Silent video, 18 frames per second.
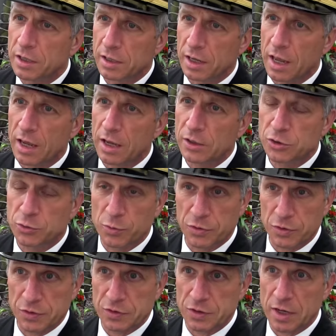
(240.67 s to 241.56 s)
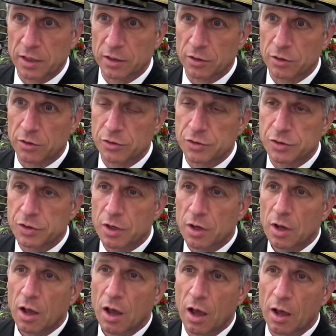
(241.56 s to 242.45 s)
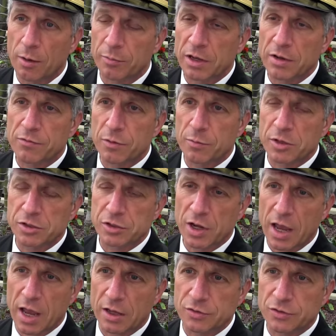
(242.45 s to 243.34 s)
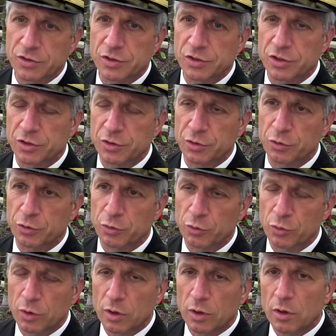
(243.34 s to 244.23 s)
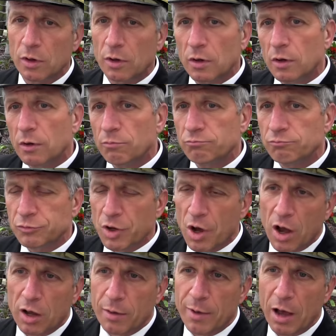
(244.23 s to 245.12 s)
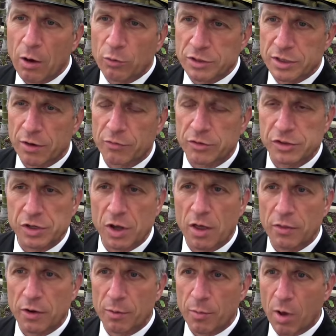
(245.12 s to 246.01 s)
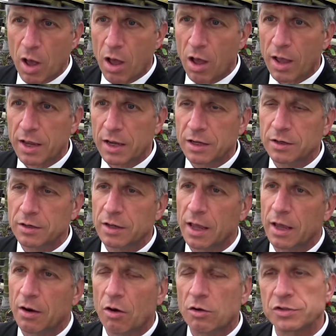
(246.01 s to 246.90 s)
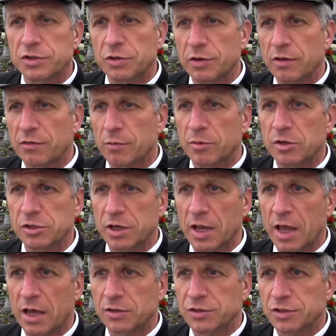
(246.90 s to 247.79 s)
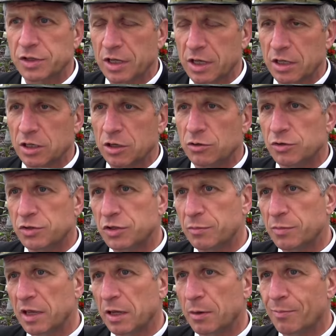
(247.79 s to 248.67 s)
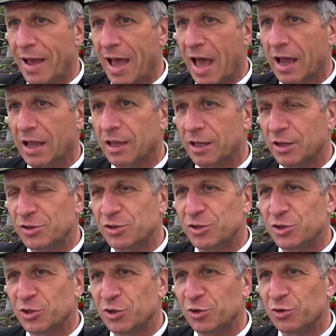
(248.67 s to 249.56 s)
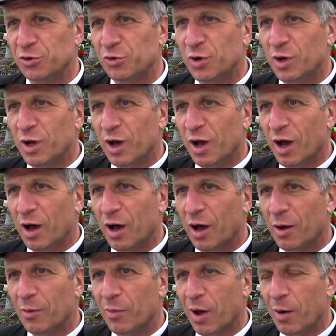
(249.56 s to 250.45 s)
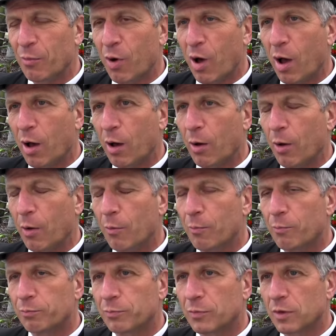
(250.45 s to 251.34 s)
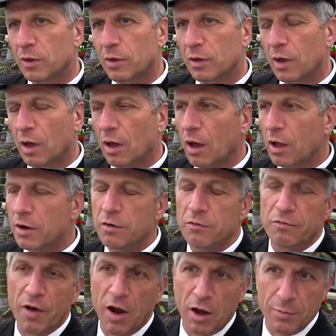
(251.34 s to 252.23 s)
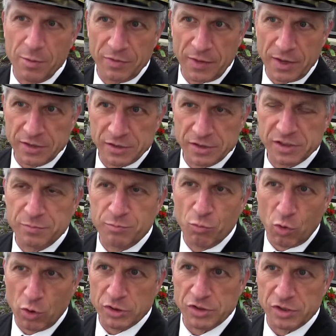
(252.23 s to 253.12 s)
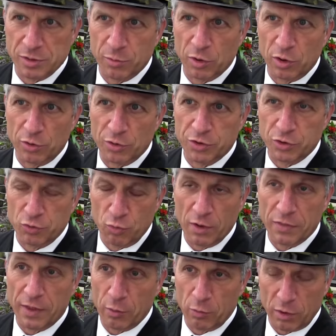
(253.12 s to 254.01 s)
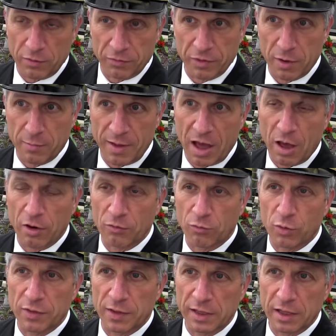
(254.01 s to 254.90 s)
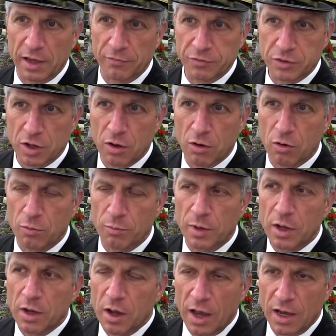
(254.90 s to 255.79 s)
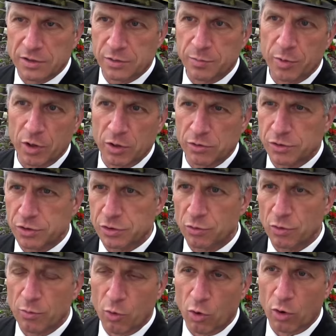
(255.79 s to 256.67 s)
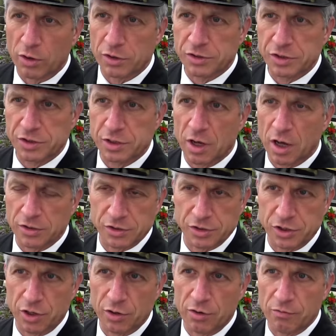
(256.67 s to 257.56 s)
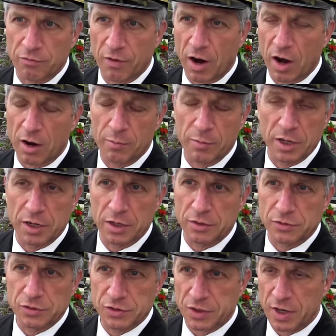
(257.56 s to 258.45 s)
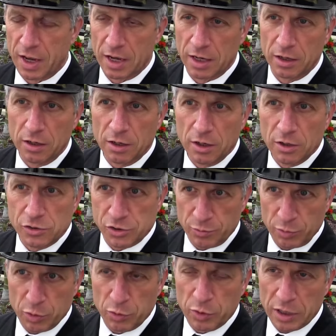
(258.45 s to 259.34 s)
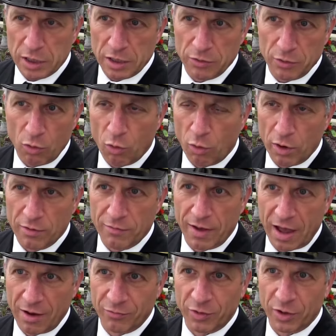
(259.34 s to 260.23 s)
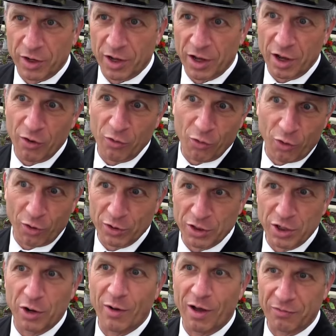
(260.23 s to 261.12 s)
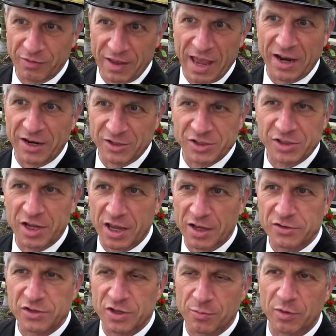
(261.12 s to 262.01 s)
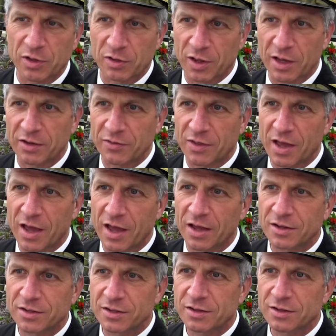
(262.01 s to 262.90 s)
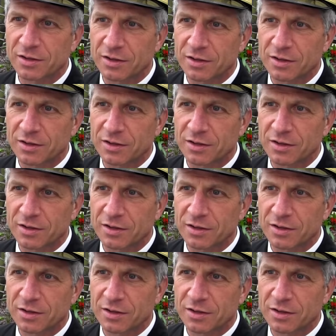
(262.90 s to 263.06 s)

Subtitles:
engage with the sailors, give them a chance to talk about whatever's on their mind, and also give them a chance to get used to being back into an environment that's more similar to what they would have come out of when they left home, as opposed to a more austere environment in, say, Djibouti in the Horn of Africa or, Afghanistan, something like that.